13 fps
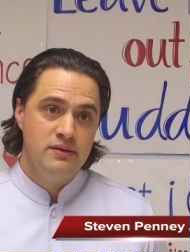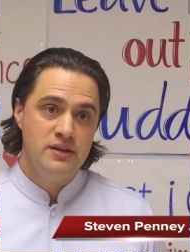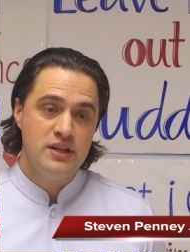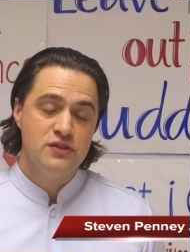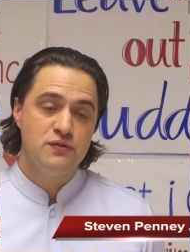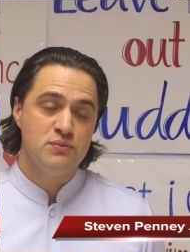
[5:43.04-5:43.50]

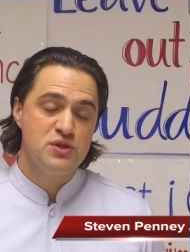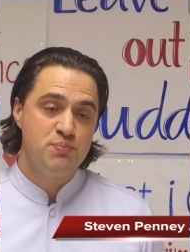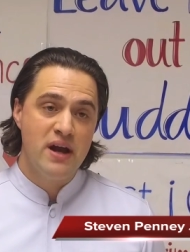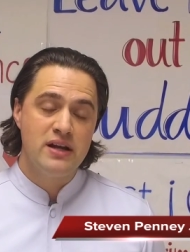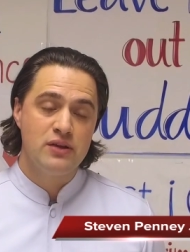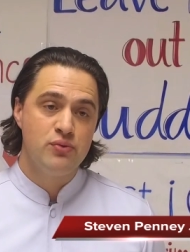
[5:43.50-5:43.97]
this from
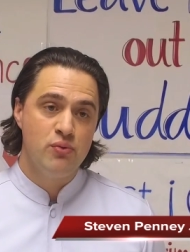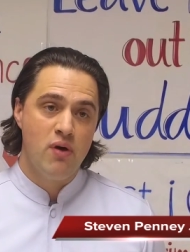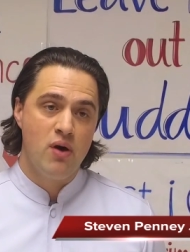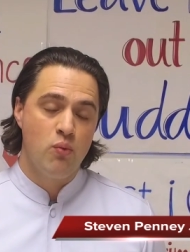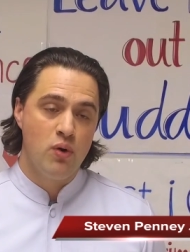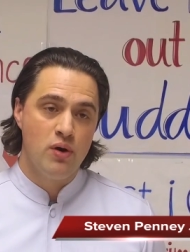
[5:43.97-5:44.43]
spreading through
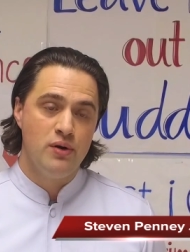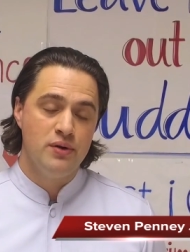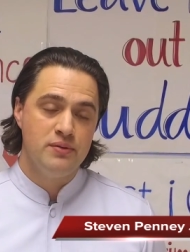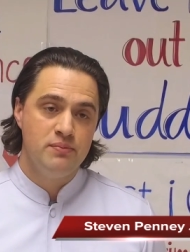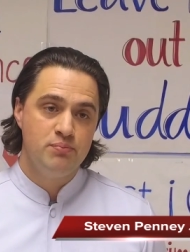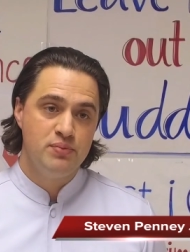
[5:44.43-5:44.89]
our
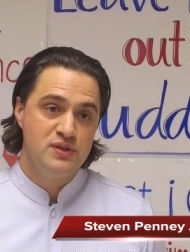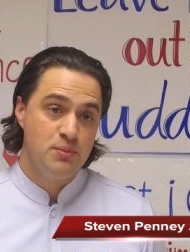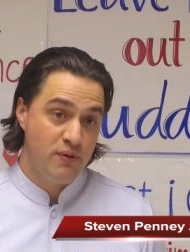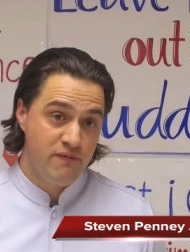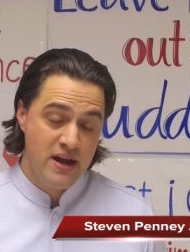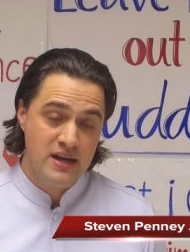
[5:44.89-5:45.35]
world, to
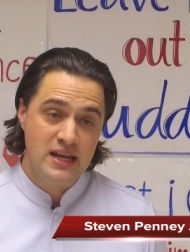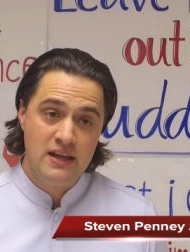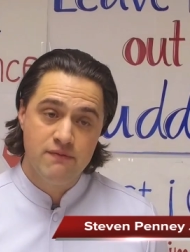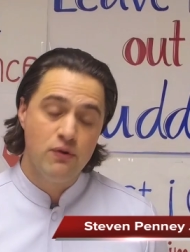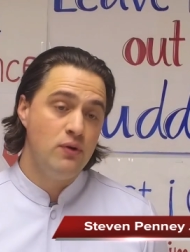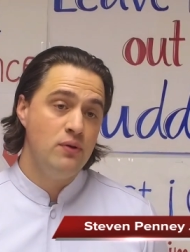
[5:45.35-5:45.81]
prevent
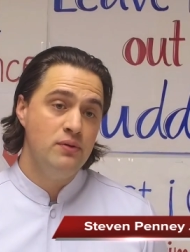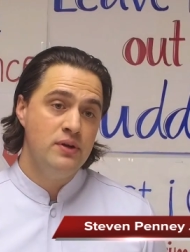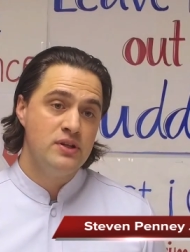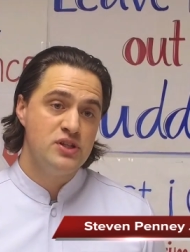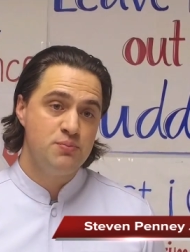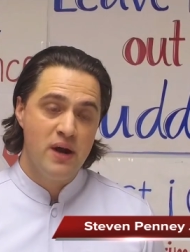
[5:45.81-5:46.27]
evil
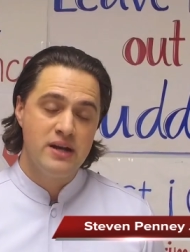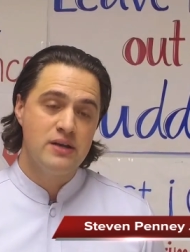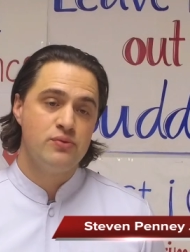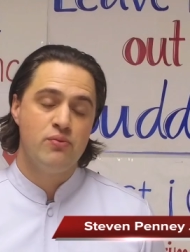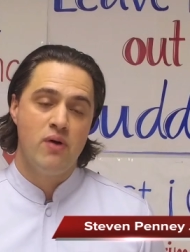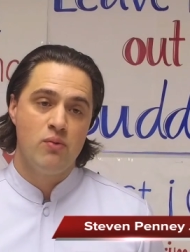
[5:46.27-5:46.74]

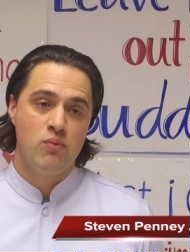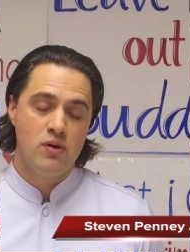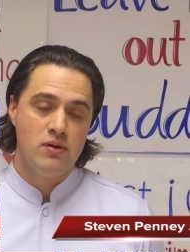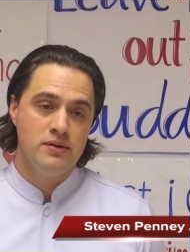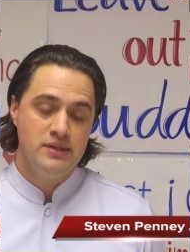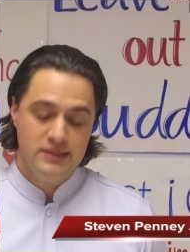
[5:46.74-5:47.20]
spreading through our
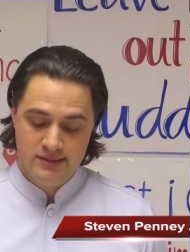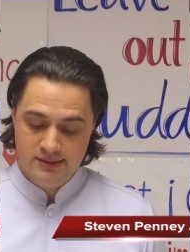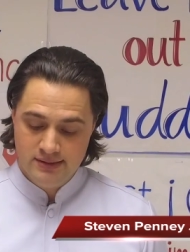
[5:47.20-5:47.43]
world.